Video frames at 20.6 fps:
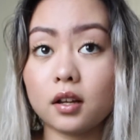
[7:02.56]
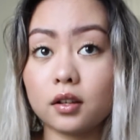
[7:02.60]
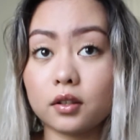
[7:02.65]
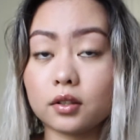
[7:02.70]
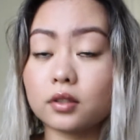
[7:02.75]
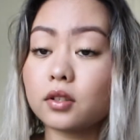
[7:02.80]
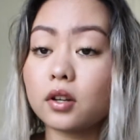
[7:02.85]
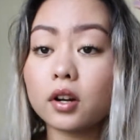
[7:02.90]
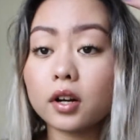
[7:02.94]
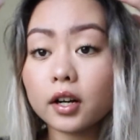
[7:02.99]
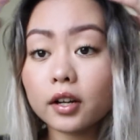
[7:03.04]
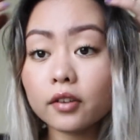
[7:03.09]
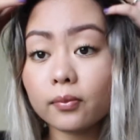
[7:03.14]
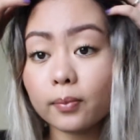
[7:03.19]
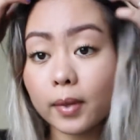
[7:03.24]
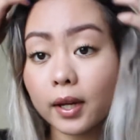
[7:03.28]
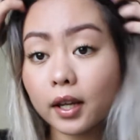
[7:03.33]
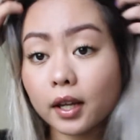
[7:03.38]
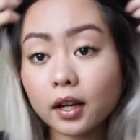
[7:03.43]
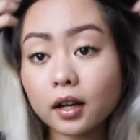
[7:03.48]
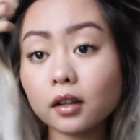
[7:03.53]
Sorry if
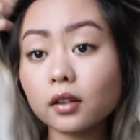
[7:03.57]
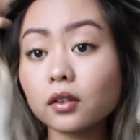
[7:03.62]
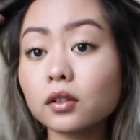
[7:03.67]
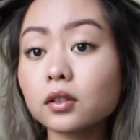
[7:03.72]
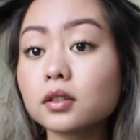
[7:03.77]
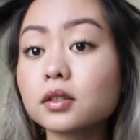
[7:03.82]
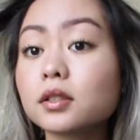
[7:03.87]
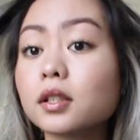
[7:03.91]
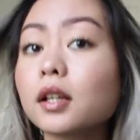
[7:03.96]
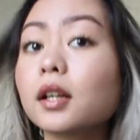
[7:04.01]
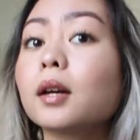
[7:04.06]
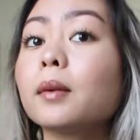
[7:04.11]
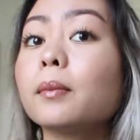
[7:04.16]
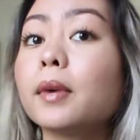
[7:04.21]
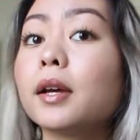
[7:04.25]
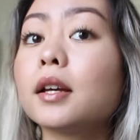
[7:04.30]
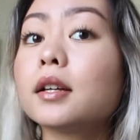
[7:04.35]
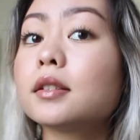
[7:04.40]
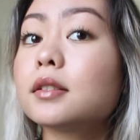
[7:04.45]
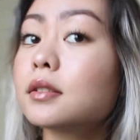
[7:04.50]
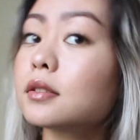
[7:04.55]
my hair looks like a
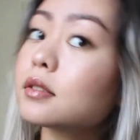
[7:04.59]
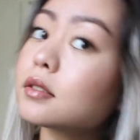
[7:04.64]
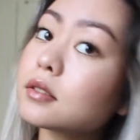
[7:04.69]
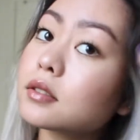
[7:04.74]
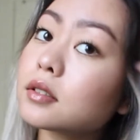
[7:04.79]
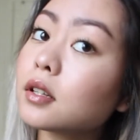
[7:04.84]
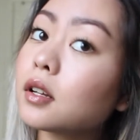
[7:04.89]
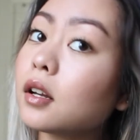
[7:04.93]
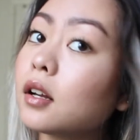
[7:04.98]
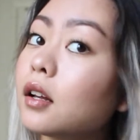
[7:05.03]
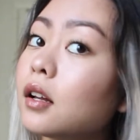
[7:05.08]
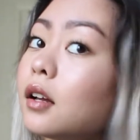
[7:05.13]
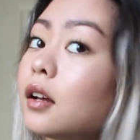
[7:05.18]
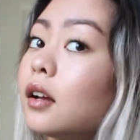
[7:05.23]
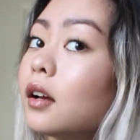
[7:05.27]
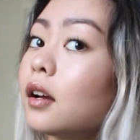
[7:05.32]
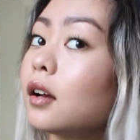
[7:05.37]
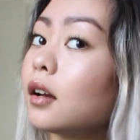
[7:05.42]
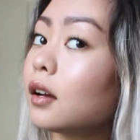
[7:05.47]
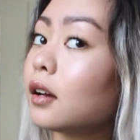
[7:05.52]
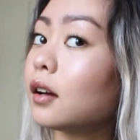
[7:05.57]
mess.
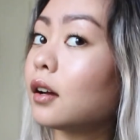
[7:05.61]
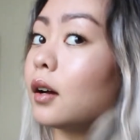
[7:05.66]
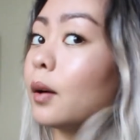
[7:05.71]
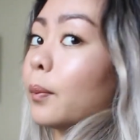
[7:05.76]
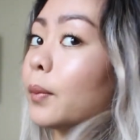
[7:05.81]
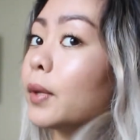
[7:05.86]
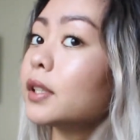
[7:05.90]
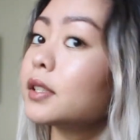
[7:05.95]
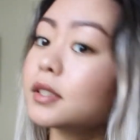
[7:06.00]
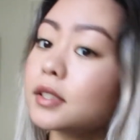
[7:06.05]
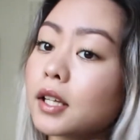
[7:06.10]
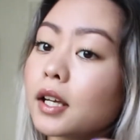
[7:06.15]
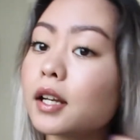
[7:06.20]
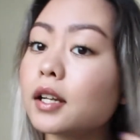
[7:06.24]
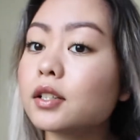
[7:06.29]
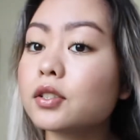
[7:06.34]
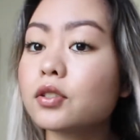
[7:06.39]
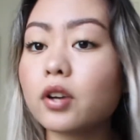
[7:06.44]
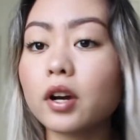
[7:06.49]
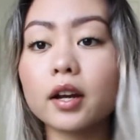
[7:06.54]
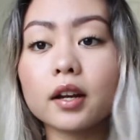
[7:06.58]
It's
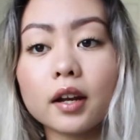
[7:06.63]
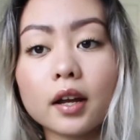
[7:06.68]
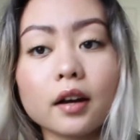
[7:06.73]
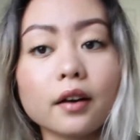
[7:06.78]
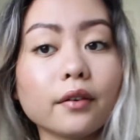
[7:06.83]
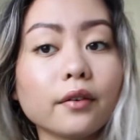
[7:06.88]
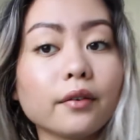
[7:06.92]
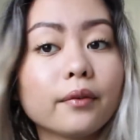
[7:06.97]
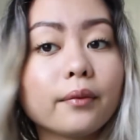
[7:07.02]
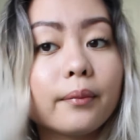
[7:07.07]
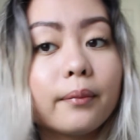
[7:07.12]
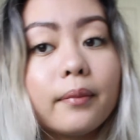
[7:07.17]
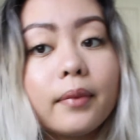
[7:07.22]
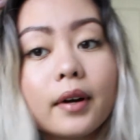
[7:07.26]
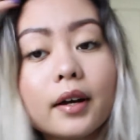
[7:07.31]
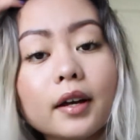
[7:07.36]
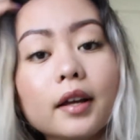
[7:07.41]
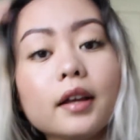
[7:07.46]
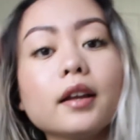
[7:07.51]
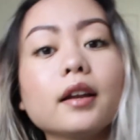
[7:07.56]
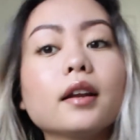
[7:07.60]
getting dry now,
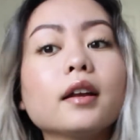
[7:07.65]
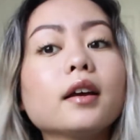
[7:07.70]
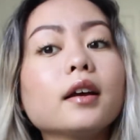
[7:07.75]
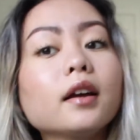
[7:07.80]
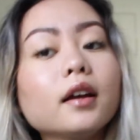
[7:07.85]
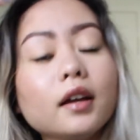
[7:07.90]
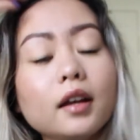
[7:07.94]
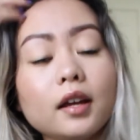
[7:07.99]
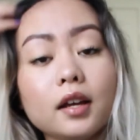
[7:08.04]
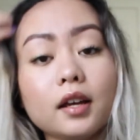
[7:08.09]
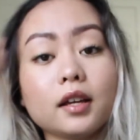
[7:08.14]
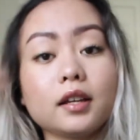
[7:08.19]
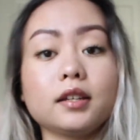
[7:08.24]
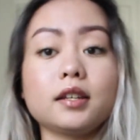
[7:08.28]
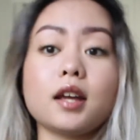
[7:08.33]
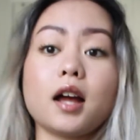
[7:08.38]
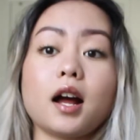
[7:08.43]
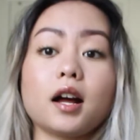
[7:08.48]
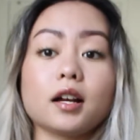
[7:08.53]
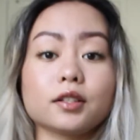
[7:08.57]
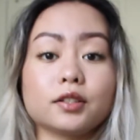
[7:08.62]
but
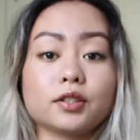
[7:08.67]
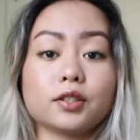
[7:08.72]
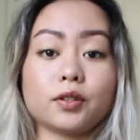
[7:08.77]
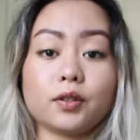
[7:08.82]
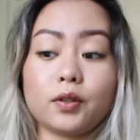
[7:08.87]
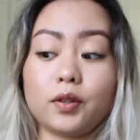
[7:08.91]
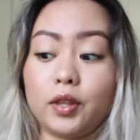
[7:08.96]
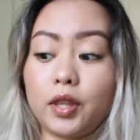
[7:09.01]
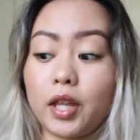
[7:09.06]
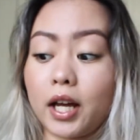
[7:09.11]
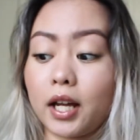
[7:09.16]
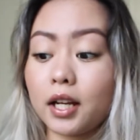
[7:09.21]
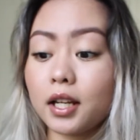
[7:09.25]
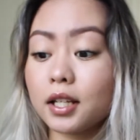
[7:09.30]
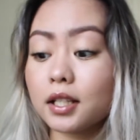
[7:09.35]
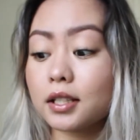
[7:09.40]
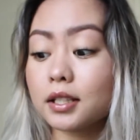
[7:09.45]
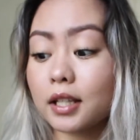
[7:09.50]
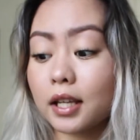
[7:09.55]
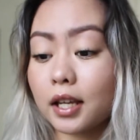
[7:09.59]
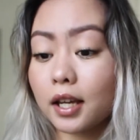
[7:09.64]
yeah, so that
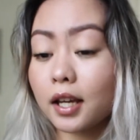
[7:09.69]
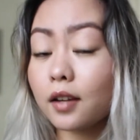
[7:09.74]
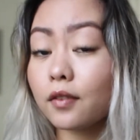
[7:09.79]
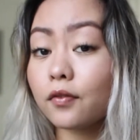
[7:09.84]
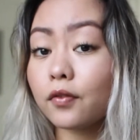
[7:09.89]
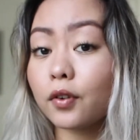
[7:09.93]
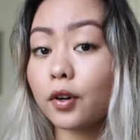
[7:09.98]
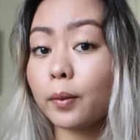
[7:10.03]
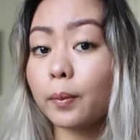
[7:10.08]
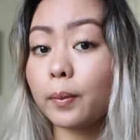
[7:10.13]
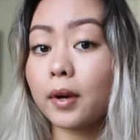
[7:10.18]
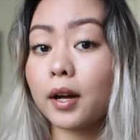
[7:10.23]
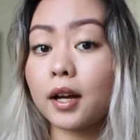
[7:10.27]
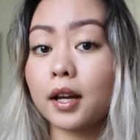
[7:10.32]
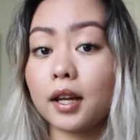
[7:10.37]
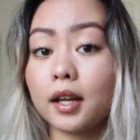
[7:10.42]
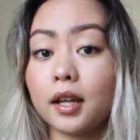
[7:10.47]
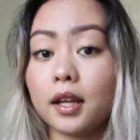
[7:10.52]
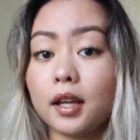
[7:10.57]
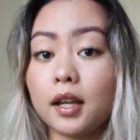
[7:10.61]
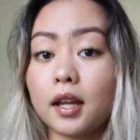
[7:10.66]
is it for
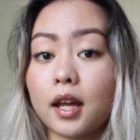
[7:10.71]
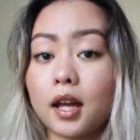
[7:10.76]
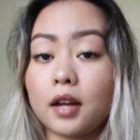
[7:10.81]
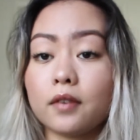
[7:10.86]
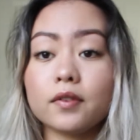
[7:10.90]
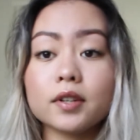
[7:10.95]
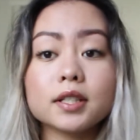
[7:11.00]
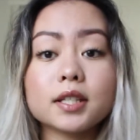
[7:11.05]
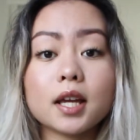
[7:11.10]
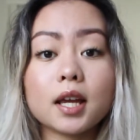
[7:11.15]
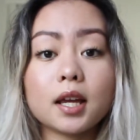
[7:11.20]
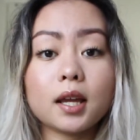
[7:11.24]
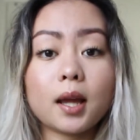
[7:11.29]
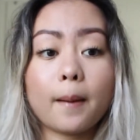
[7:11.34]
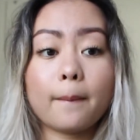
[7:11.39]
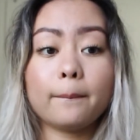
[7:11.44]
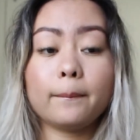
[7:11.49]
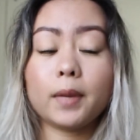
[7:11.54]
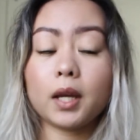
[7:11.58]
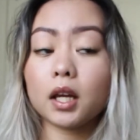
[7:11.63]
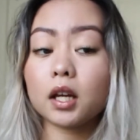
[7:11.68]
my everyday
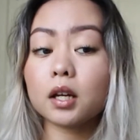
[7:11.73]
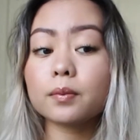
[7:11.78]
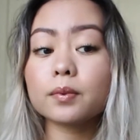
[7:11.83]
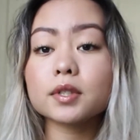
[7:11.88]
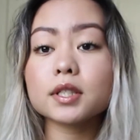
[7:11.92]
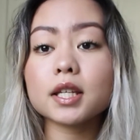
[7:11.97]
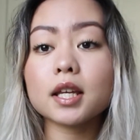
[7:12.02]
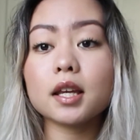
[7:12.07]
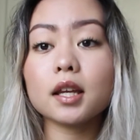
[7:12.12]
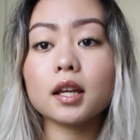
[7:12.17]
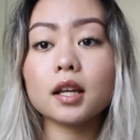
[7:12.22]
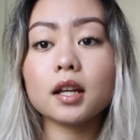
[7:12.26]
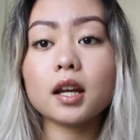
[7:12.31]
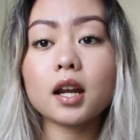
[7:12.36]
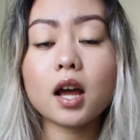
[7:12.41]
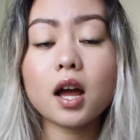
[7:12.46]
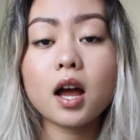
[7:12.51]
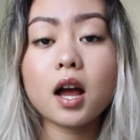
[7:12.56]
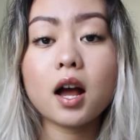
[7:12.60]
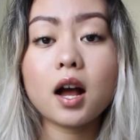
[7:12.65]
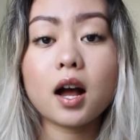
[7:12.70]
makeup routine.
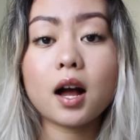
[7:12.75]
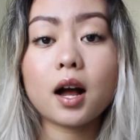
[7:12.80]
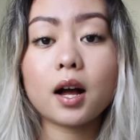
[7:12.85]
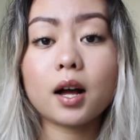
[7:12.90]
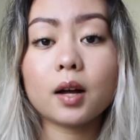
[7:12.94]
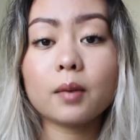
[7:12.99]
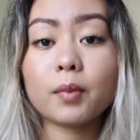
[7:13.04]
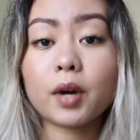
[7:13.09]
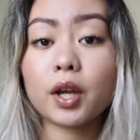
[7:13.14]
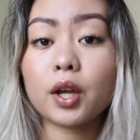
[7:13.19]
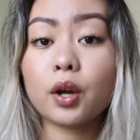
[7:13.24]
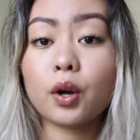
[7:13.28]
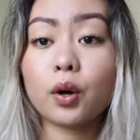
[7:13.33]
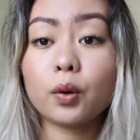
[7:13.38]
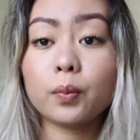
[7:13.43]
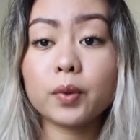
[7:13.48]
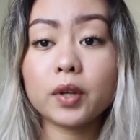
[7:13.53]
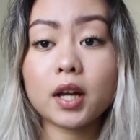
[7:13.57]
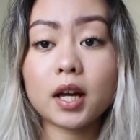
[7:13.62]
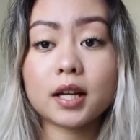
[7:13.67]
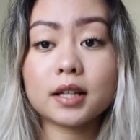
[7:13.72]
I
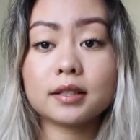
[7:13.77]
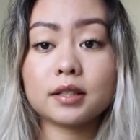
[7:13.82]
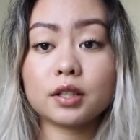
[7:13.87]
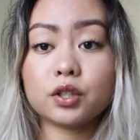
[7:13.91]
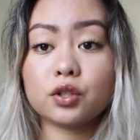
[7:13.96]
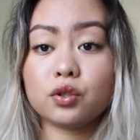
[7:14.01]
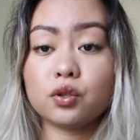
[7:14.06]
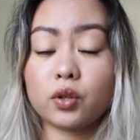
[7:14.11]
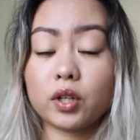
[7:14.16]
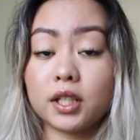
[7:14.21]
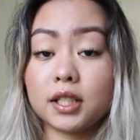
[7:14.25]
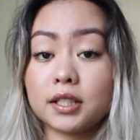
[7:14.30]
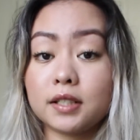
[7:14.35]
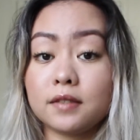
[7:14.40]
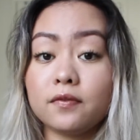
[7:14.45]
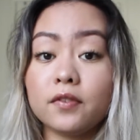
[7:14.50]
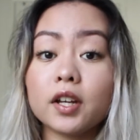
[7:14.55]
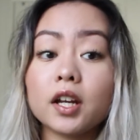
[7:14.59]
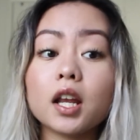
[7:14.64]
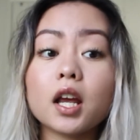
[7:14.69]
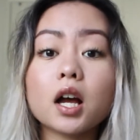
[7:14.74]
hope you guys enjoyed this
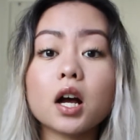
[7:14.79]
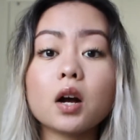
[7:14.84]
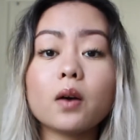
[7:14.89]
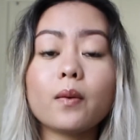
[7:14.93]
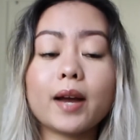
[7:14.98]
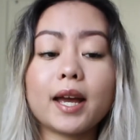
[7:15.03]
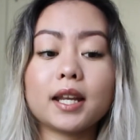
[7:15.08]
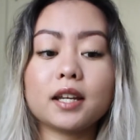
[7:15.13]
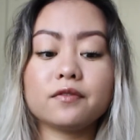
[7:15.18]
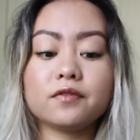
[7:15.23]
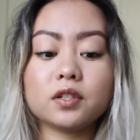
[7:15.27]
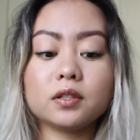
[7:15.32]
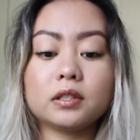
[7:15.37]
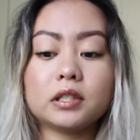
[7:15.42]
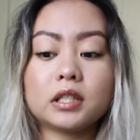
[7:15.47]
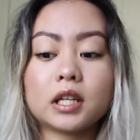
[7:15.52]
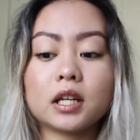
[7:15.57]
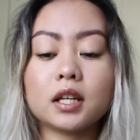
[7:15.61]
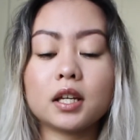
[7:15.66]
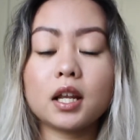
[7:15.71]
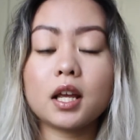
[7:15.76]
video, and if you
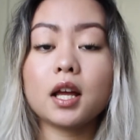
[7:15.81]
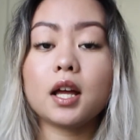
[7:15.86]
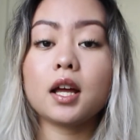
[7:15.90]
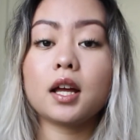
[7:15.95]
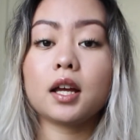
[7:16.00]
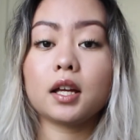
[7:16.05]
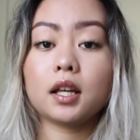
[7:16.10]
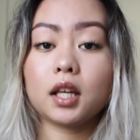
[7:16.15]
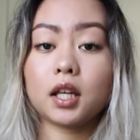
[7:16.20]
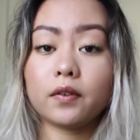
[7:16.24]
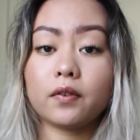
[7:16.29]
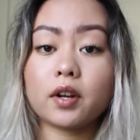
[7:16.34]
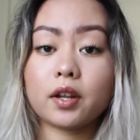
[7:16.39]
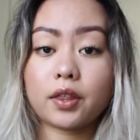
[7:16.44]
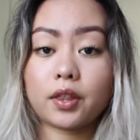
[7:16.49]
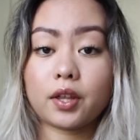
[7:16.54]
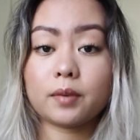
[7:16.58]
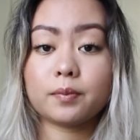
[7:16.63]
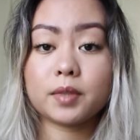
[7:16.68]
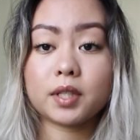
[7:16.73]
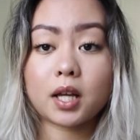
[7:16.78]
did, give it a
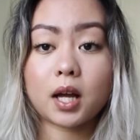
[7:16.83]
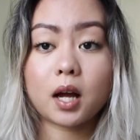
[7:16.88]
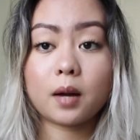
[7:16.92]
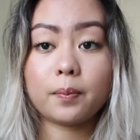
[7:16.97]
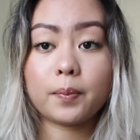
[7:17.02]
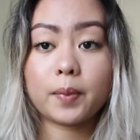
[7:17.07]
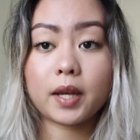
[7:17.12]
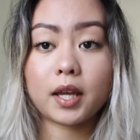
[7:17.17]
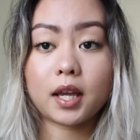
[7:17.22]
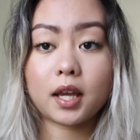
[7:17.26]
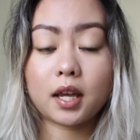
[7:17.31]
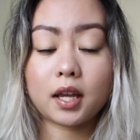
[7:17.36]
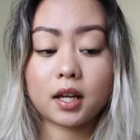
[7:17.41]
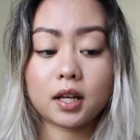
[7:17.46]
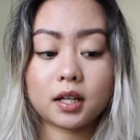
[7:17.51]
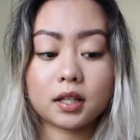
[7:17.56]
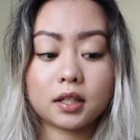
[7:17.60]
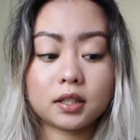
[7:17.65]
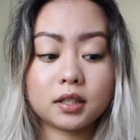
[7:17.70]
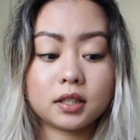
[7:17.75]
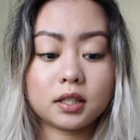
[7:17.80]
thumbs up
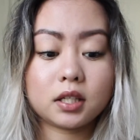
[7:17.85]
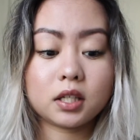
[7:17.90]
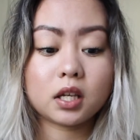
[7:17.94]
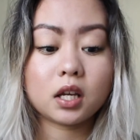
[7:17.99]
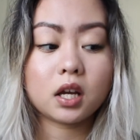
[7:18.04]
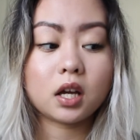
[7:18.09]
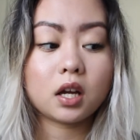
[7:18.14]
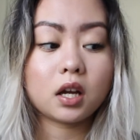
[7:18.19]
and